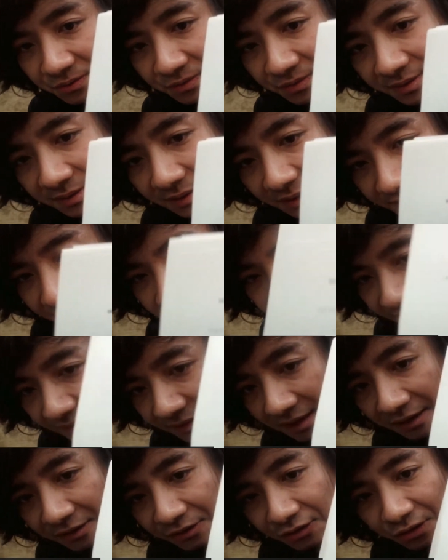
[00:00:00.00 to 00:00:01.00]
It says like,
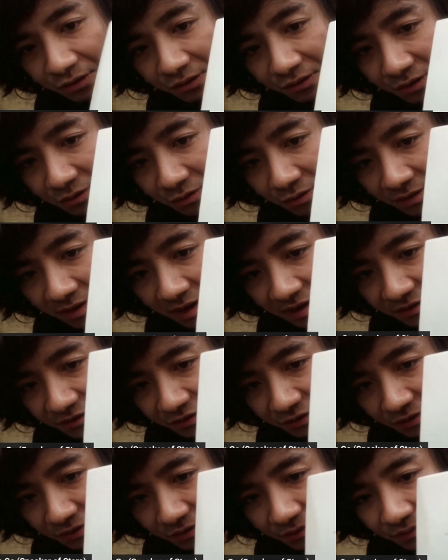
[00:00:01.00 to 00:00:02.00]
enter the
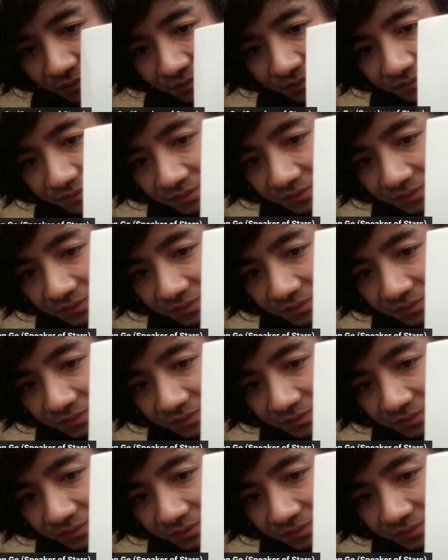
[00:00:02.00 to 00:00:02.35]
chronological,